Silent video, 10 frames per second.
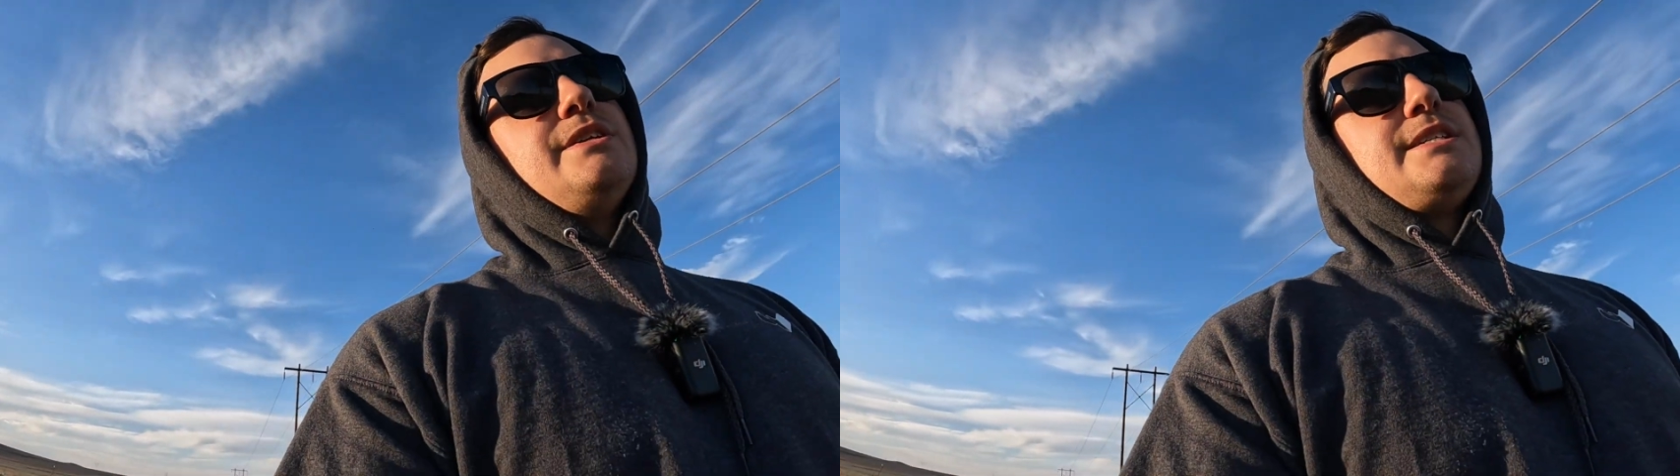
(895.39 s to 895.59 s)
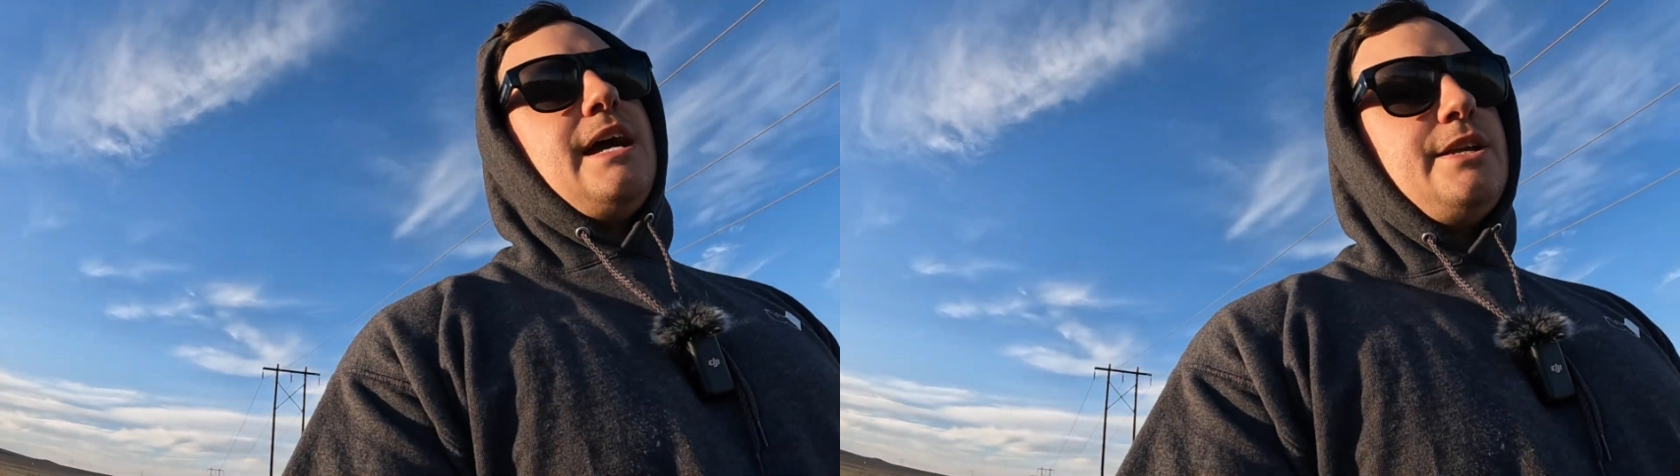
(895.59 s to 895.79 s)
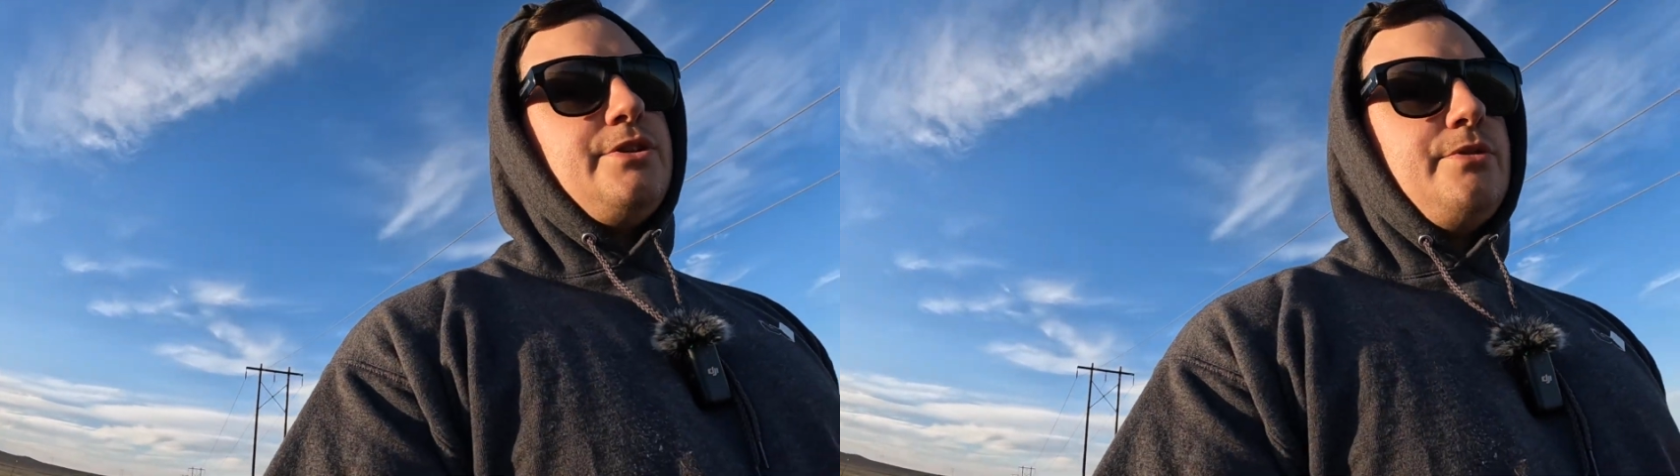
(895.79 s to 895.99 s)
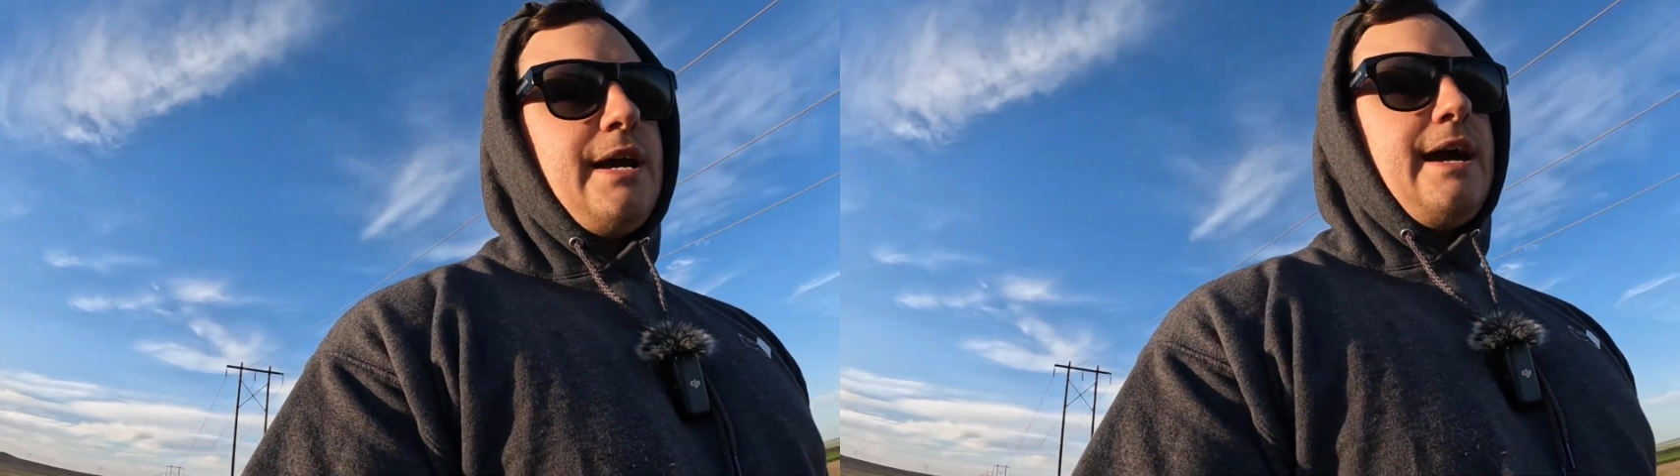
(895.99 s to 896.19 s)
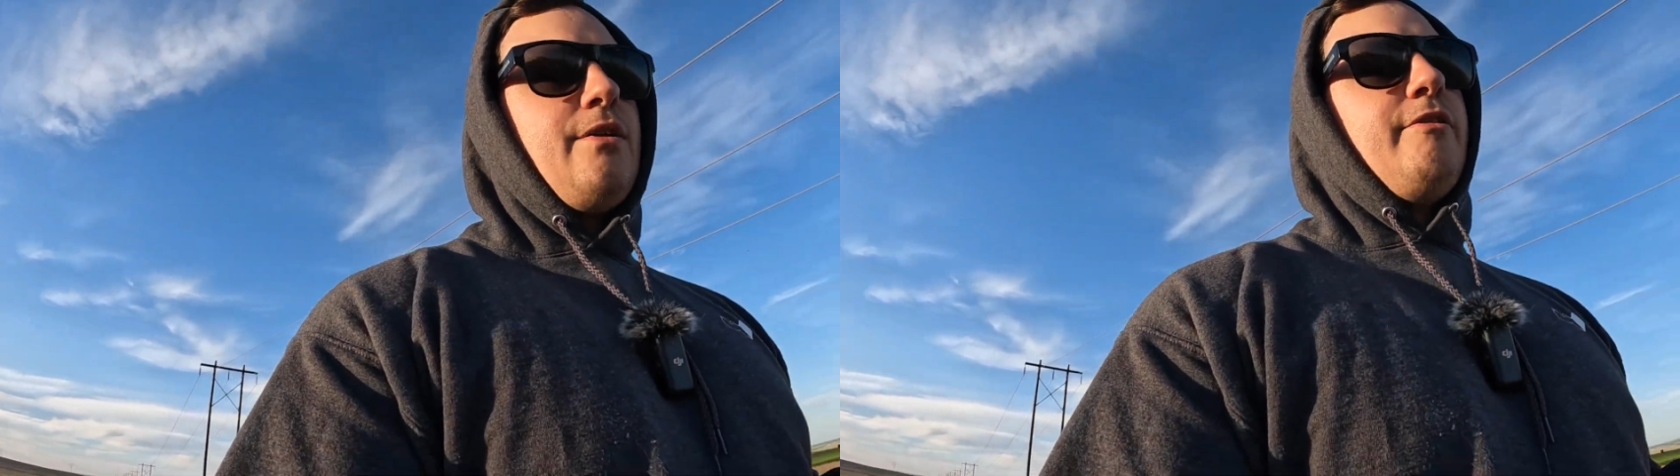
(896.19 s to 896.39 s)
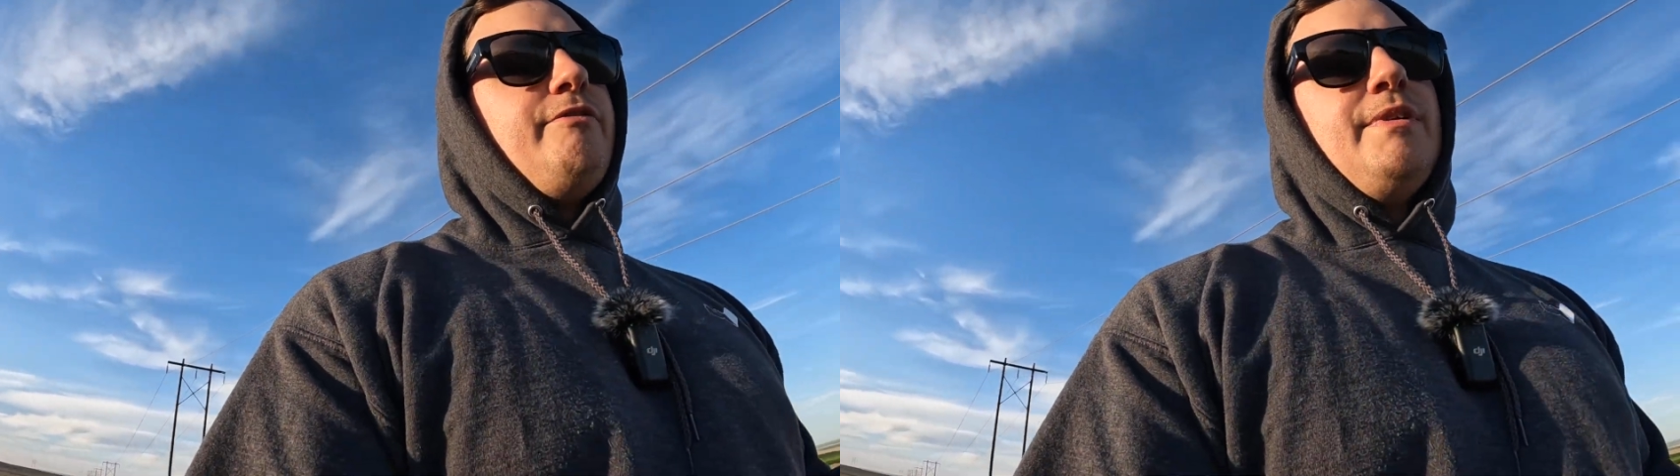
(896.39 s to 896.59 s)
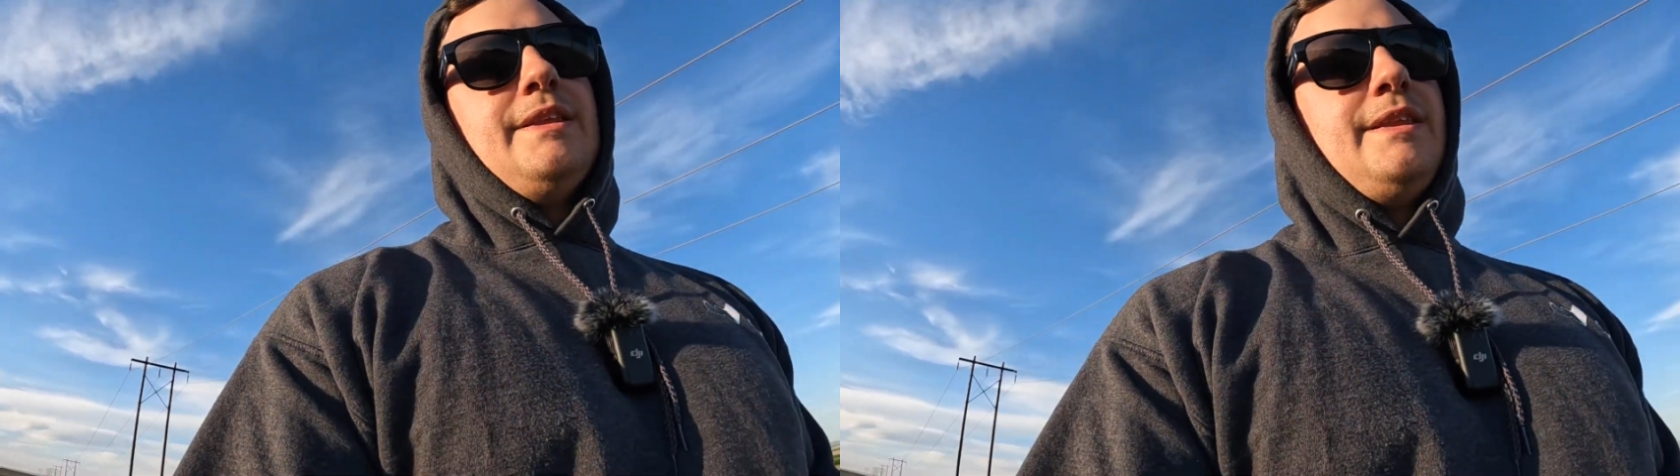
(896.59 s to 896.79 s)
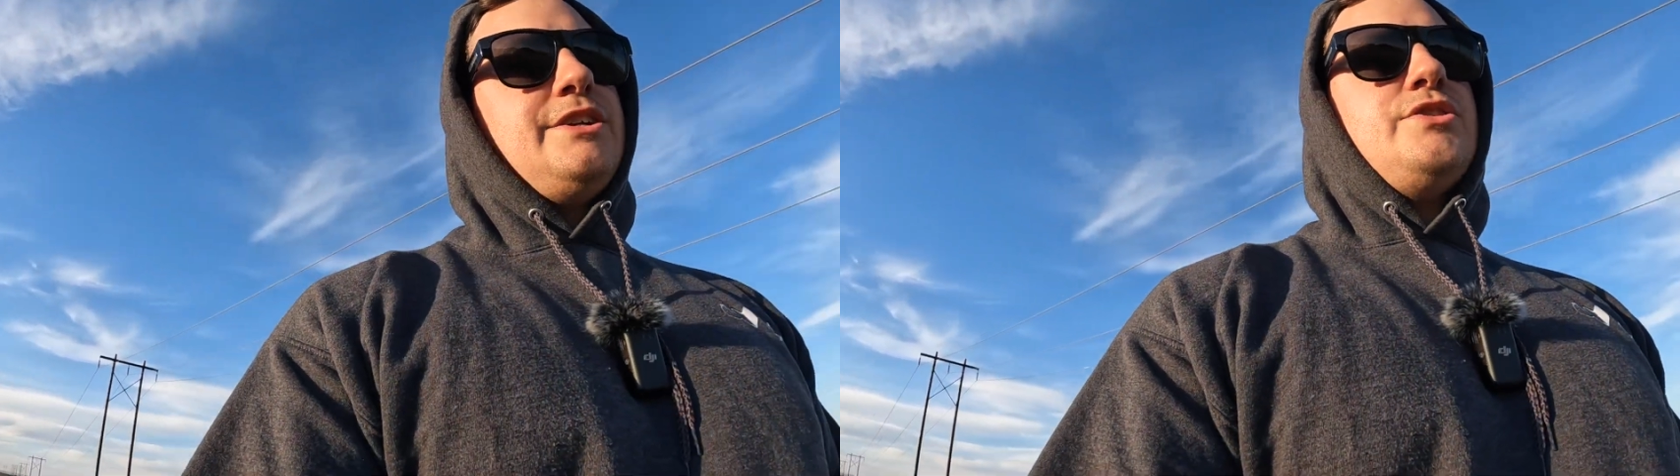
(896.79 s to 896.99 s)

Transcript: decide to do that, or unless